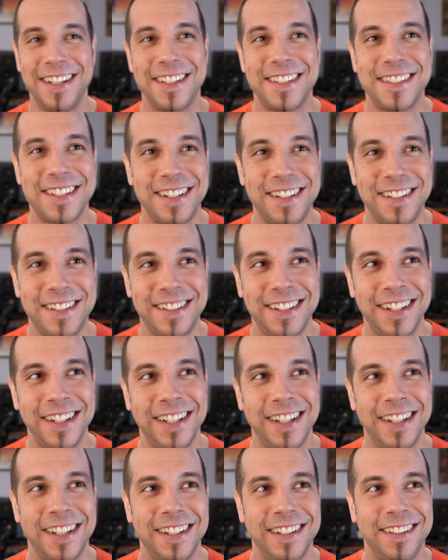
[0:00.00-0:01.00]
So
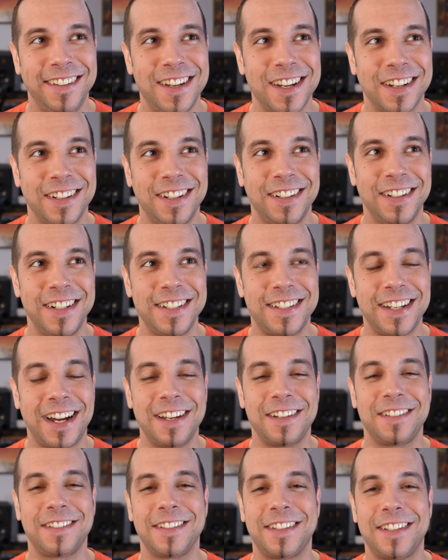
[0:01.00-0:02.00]
you're
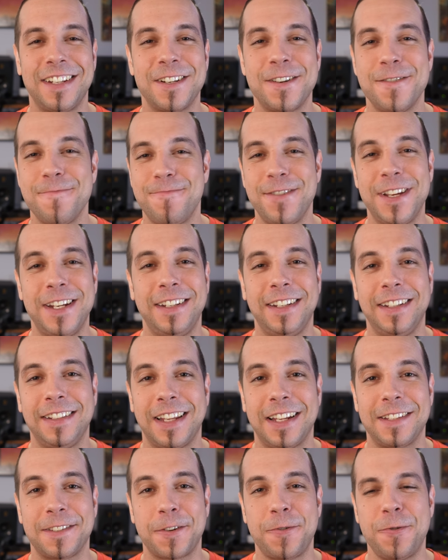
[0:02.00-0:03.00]
entitled to your opinion,
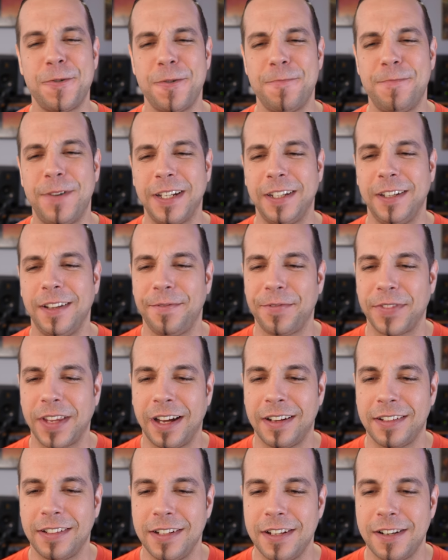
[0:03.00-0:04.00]
that's cool, but
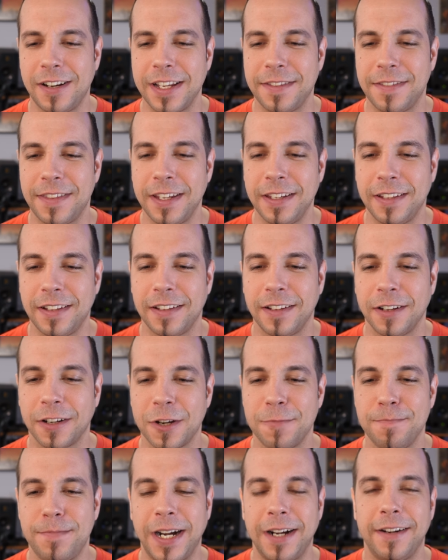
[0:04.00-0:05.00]
I don't know, I think you're
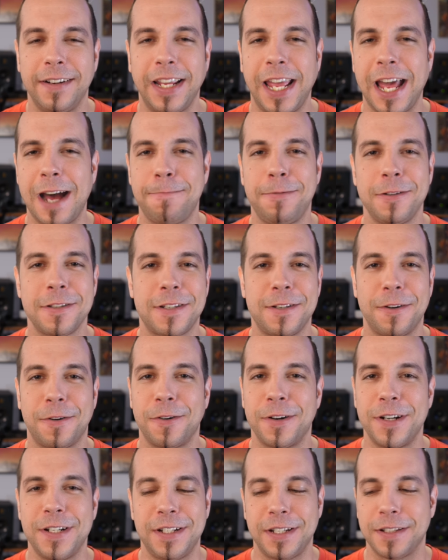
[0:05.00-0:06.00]
comparing apples to
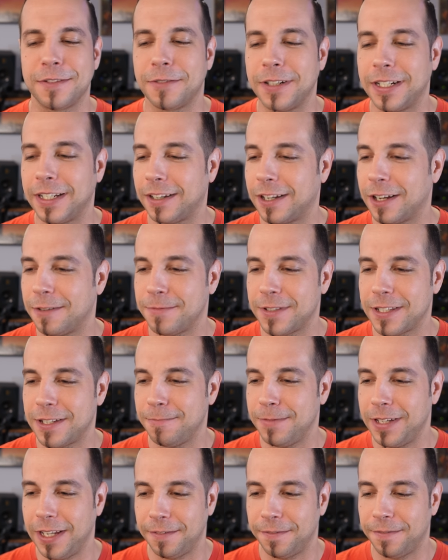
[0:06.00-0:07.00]
oranges when it comes to
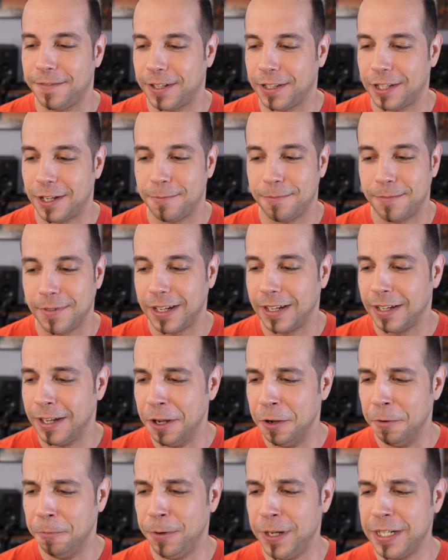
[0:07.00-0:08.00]
me and Philip.
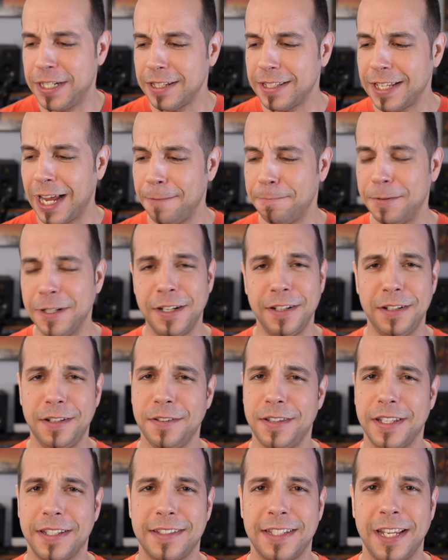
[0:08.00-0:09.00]
We just happen to
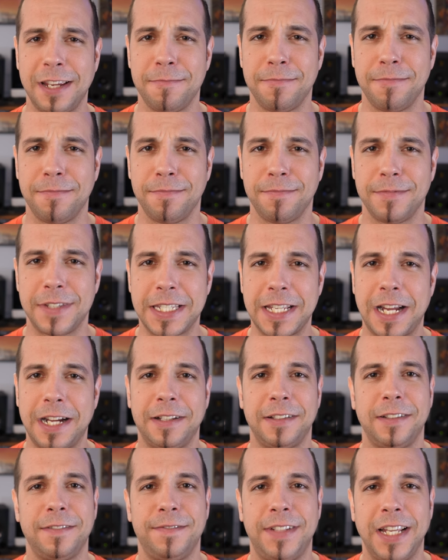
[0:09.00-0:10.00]
do the same
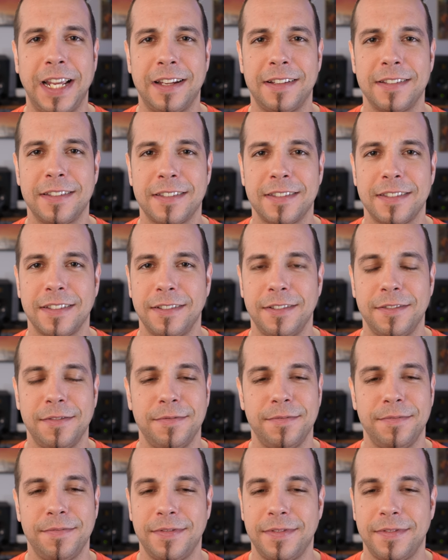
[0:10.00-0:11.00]
style of dance,
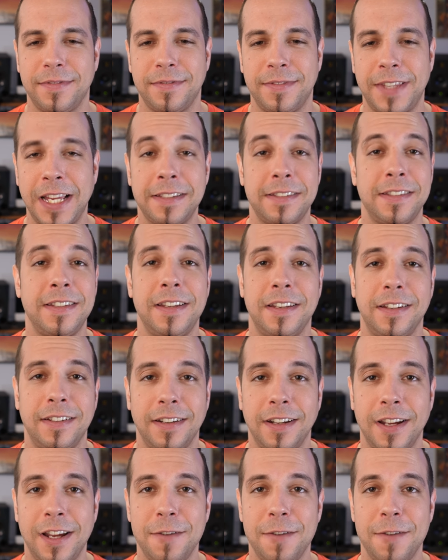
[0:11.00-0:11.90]
that's it.